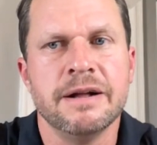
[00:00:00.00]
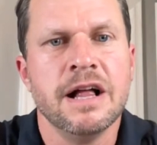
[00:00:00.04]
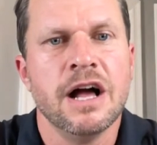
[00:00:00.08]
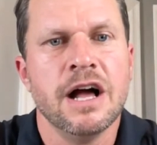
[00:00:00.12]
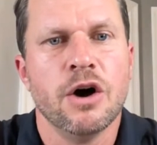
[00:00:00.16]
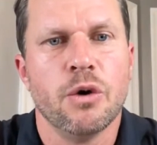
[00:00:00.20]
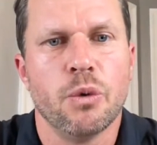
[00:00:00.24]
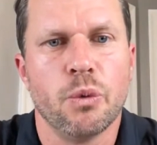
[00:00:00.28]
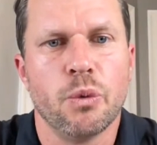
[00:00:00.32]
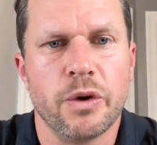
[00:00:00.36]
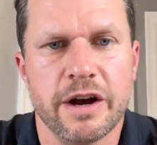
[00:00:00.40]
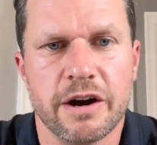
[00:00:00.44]

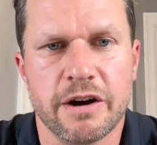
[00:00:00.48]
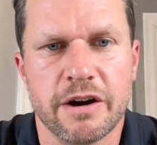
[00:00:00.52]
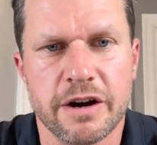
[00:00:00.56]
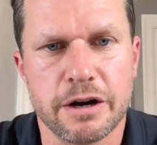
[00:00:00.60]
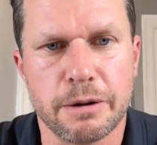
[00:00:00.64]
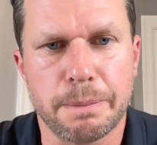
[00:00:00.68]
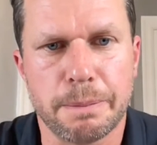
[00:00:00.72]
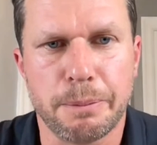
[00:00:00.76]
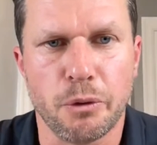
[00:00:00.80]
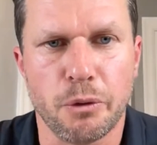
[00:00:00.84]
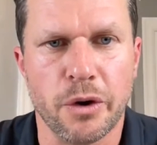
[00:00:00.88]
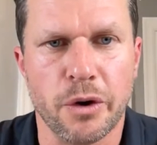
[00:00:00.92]
We are at a
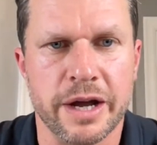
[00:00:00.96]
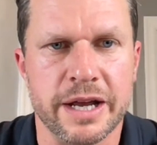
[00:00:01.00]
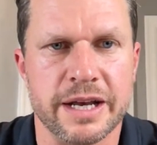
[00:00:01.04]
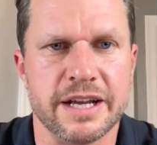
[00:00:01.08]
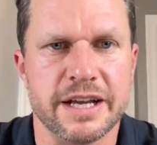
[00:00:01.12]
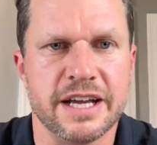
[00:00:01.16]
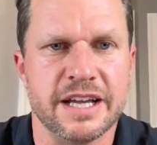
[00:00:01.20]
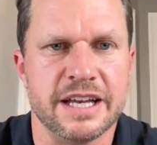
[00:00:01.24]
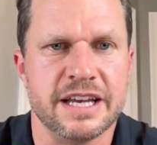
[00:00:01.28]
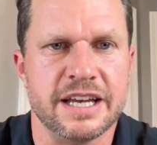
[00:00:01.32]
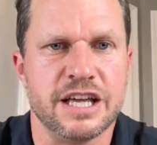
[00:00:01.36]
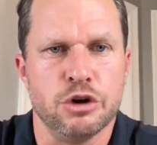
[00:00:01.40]
point
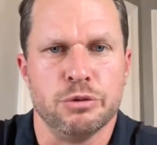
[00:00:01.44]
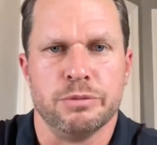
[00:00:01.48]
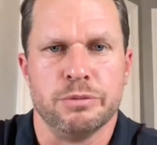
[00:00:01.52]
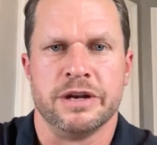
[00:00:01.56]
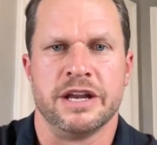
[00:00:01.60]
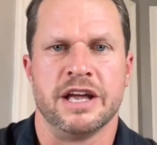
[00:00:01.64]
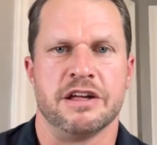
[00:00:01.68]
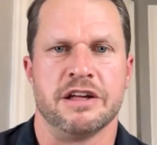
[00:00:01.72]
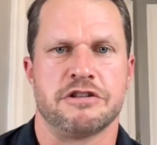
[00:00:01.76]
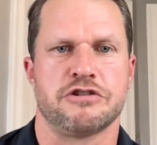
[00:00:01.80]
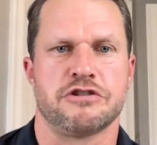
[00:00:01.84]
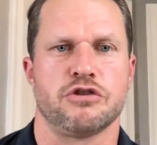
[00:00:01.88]
in human
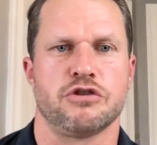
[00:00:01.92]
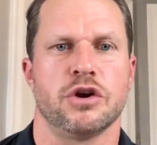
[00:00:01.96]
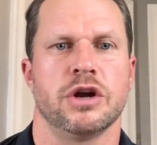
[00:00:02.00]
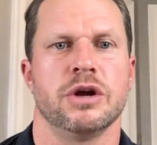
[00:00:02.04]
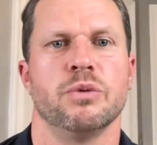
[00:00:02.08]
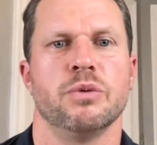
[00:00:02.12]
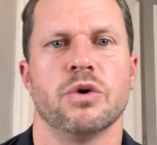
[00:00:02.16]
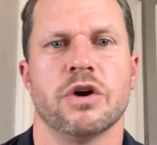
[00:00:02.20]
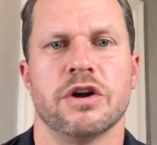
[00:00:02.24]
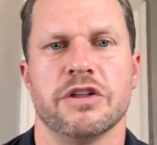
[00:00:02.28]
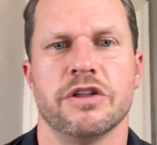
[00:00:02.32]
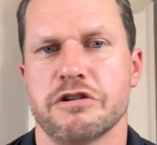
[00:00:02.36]
history
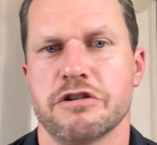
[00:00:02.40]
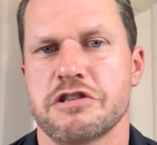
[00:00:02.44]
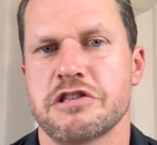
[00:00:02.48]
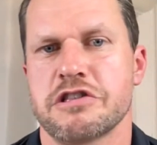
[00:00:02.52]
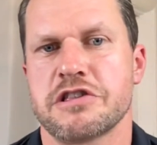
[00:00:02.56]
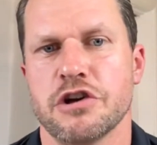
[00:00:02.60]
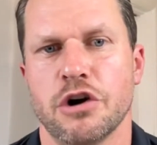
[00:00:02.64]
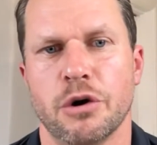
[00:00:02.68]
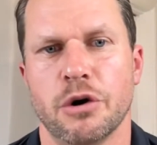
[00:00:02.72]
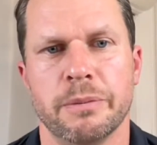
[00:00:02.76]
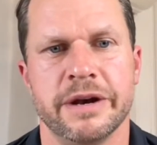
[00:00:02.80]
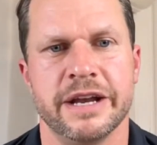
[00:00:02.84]
where there's
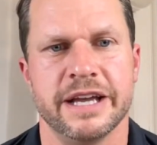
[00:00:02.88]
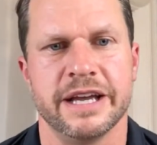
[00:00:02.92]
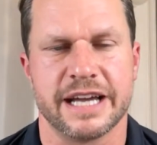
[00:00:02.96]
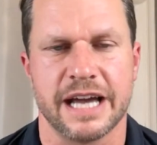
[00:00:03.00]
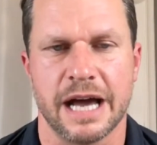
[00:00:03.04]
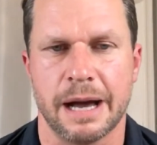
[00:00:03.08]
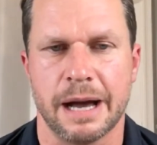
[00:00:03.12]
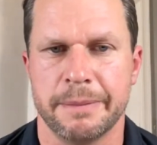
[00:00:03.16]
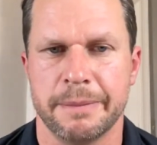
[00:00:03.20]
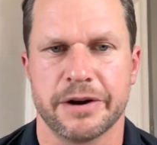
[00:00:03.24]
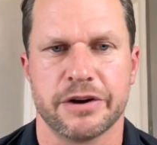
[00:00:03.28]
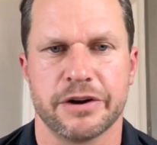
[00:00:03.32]
so many
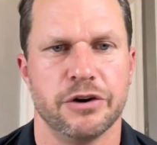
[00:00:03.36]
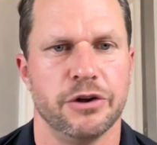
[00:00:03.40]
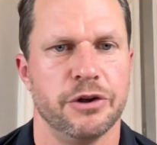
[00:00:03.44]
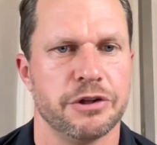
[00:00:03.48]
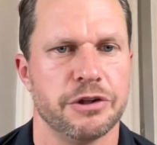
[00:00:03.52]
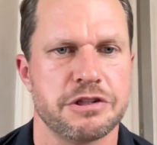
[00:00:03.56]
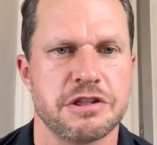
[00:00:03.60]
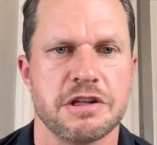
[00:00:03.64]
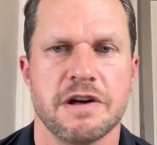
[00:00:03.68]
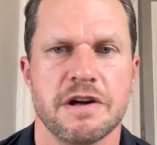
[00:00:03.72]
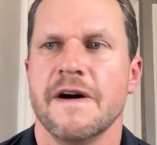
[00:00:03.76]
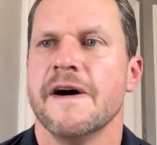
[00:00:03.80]
chemicals
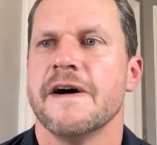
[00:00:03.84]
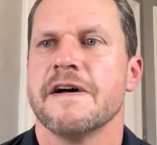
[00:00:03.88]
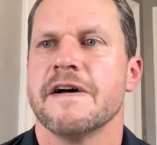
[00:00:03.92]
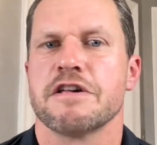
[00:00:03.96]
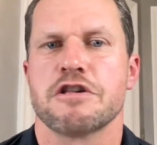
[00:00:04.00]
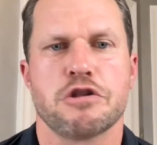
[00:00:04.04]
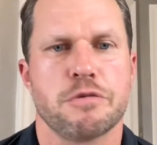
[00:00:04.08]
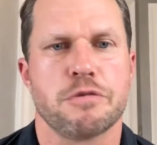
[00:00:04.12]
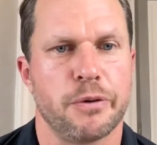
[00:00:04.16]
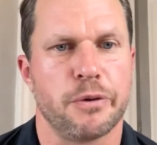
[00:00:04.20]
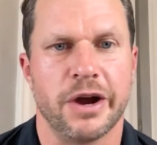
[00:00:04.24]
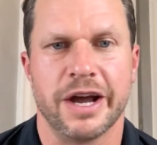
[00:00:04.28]

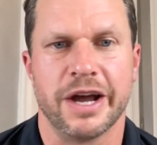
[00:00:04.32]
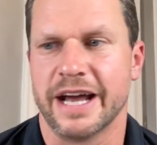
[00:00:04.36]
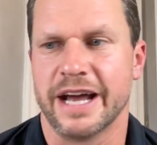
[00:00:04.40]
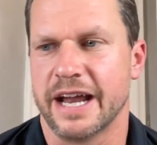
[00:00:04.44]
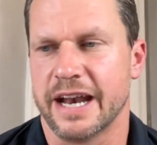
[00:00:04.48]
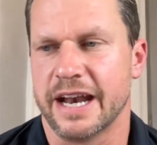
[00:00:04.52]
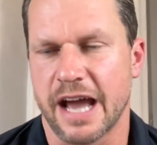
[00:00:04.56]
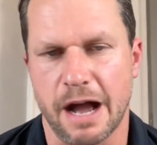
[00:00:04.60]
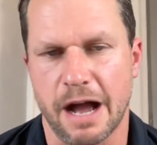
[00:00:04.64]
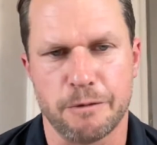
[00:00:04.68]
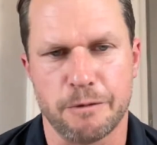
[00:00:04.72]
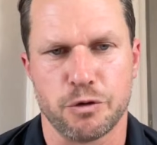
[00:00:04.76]
sprayed on
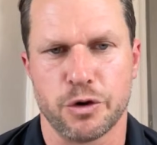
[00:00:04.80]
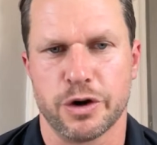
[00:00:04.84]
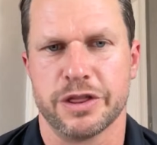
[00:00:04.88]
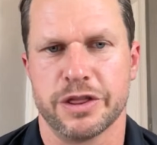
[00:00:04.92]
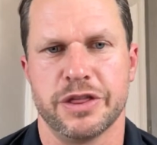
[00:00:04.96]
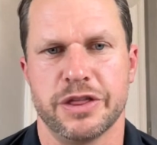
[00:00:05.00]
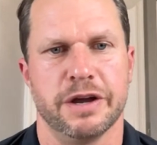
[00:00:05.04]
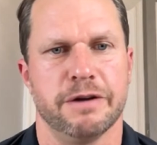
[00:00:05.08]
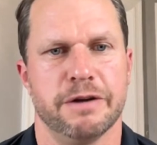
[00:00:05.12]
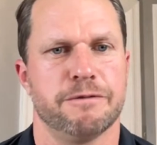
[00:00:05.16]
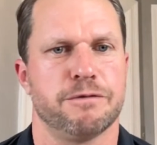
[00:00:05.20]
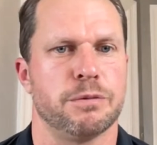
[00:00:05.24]

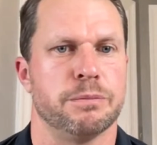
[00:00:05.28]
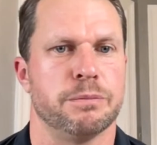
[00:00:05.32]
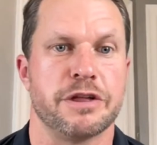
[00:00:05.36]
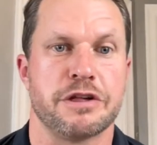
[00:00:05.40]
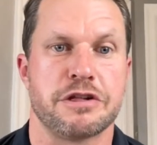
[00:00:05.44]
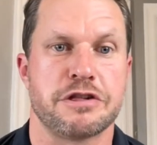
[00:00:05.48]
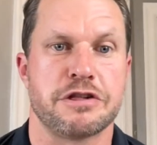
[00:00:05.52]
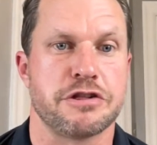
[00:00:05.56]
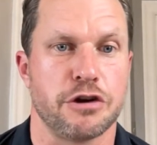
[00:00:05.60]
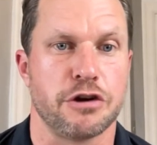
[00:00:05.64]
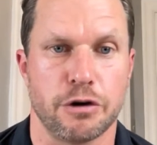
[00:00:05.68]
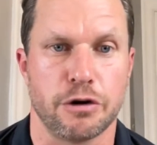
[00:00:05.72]
everything from the
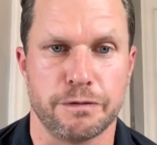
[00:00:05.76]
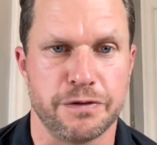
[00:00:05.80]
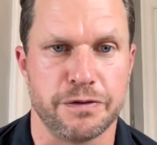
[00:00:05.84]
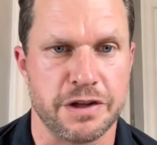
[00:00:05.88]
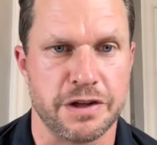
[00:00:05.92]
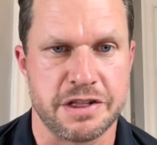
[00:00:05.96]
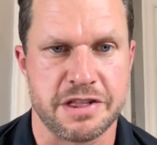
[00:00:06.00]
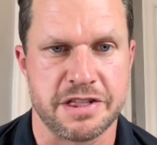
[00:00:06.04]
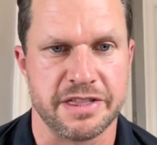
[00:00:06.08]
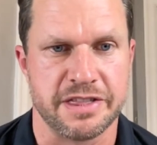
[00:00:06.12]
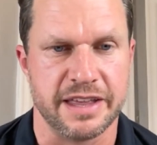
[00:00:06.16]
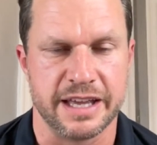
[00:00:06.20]

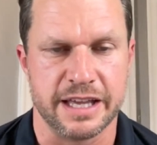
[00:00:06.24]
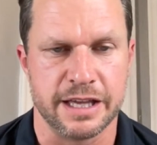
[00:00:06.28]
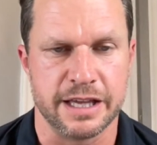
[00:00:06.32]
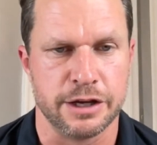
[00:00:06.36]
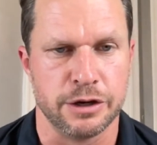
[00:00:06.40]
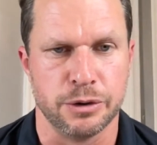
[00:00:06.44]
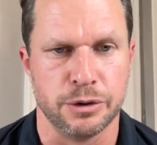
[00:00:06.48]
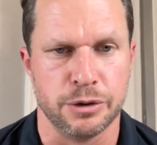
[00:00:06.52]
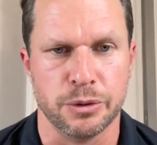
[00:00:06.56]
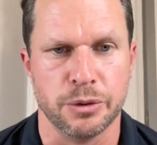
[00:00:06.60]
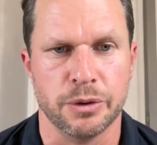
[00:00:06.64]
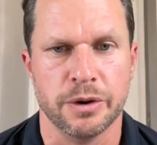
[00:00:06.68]
surface that
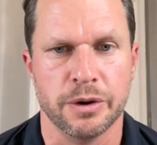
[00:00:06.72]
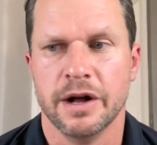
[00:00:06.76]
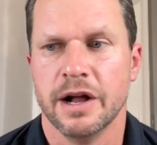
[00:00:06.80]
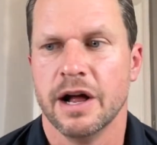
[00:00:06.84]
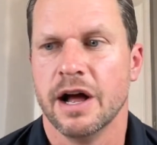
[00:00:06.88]
you